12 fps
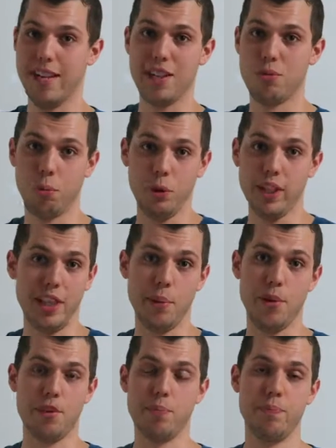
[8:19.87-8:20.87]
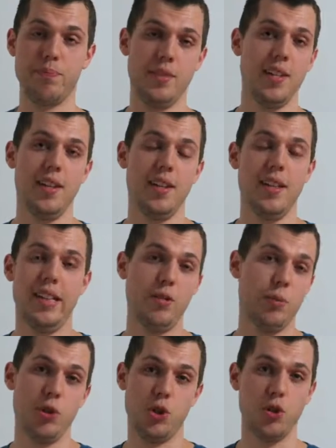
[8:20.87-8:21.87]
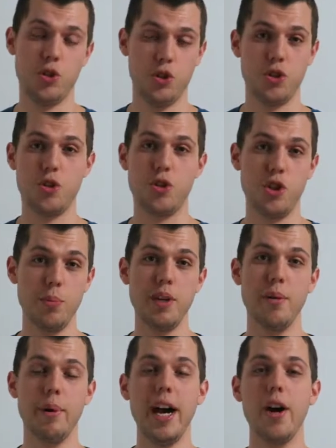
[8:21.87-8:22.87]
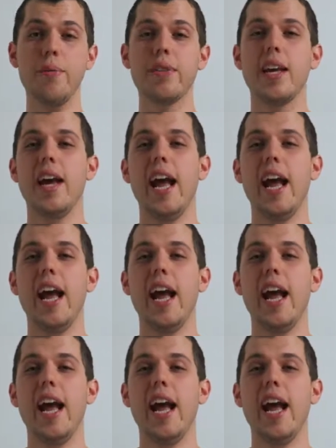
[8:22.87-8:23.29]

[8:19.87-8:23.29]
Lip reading: That's really what church should be about.